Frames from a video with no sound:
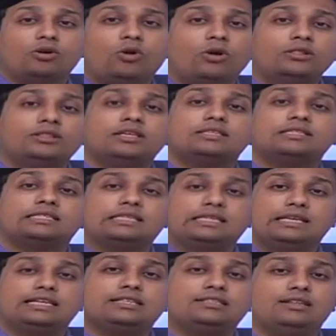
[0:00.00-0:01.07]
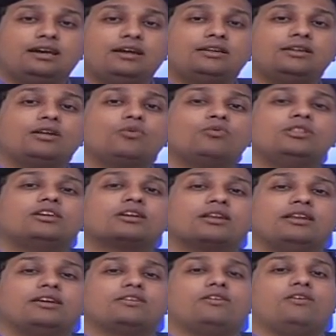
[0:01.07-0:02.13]
All this is done with the
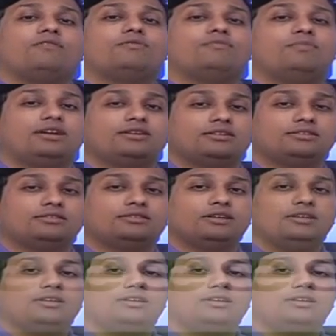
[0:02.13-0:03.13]
click of a button.